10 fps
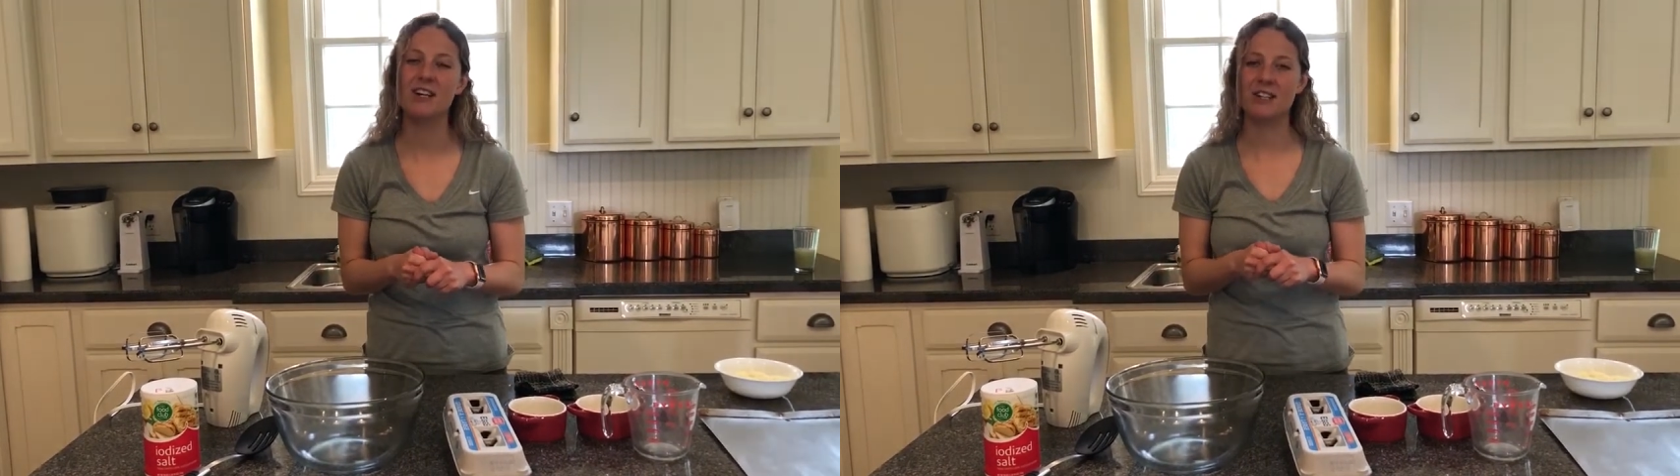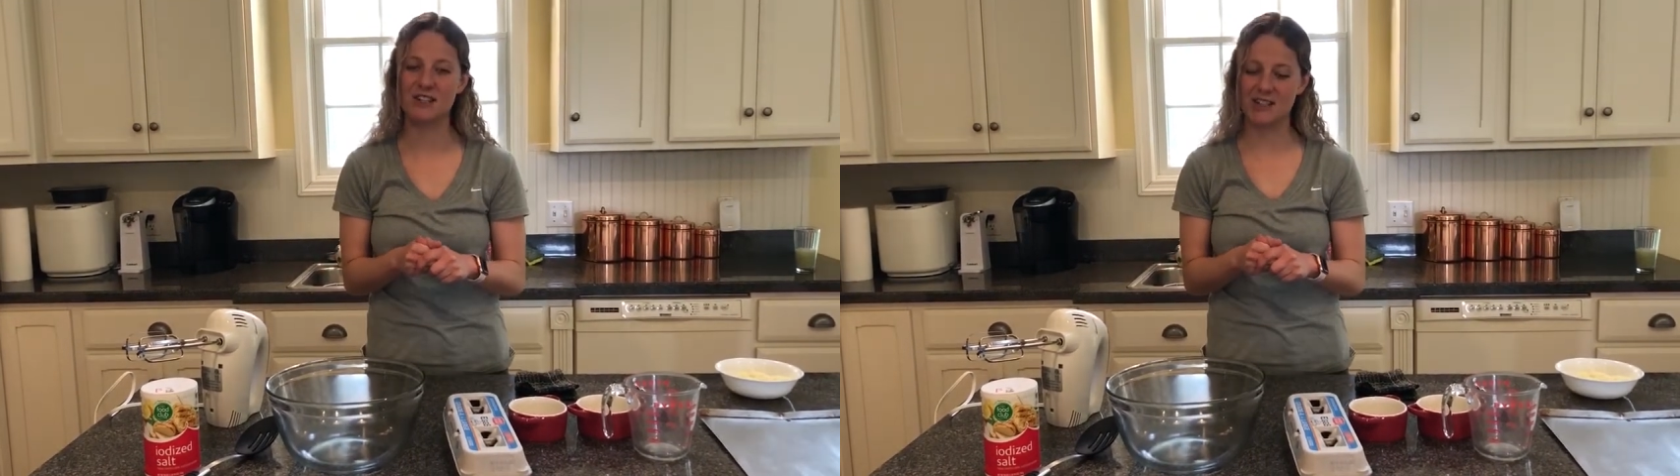
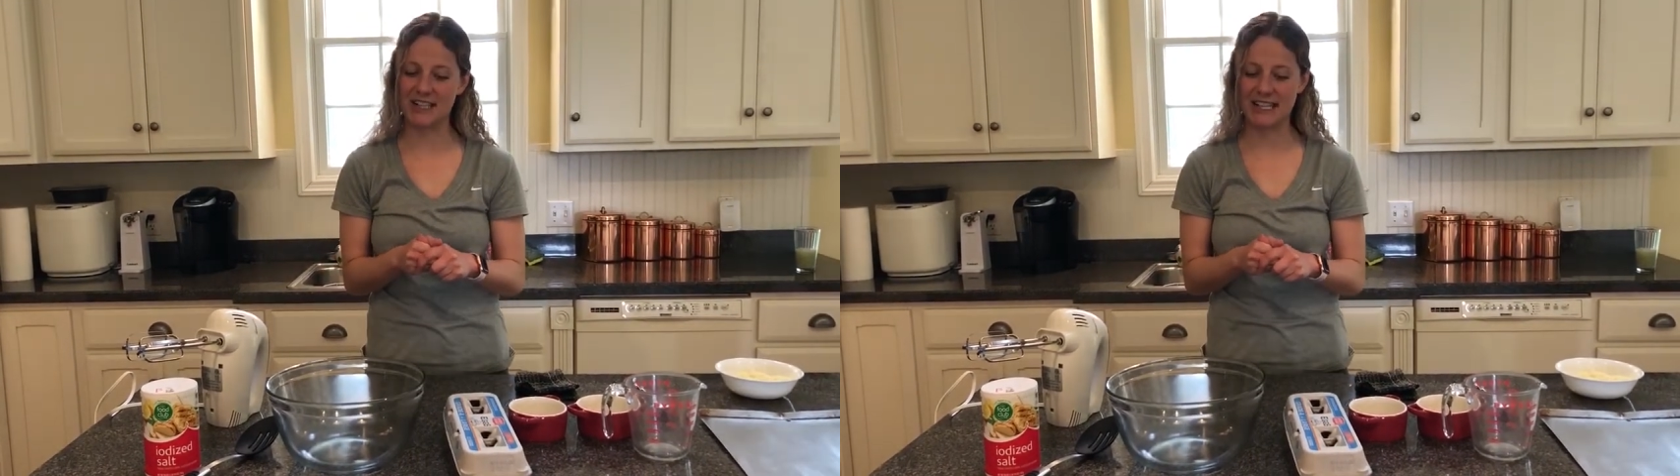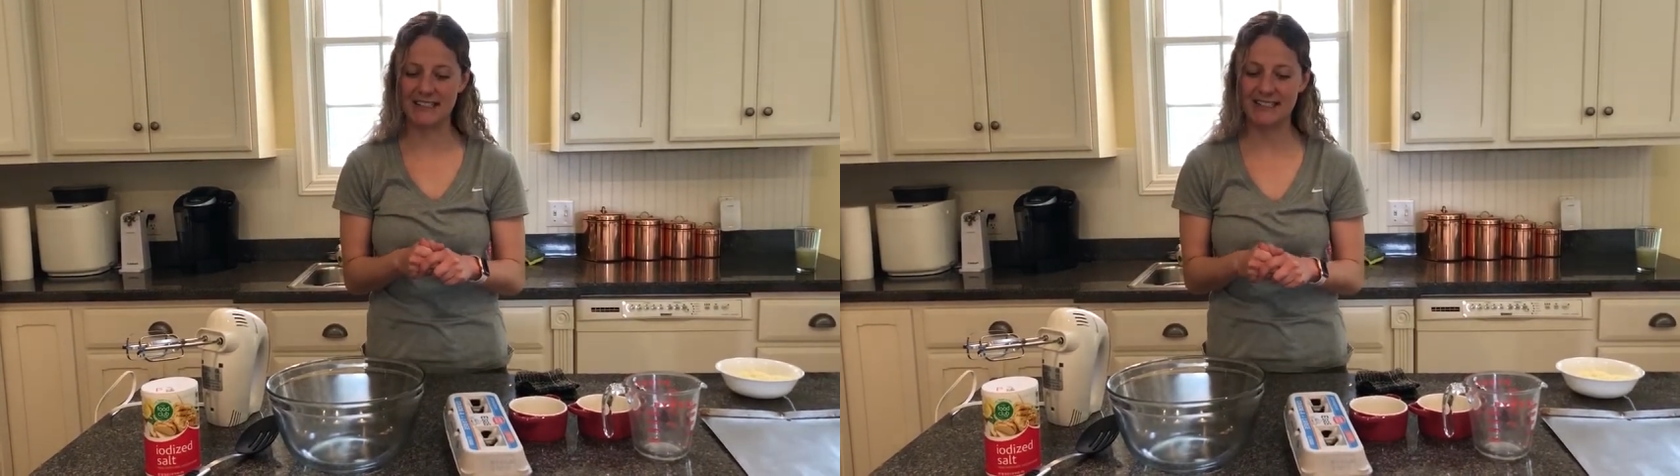degrees.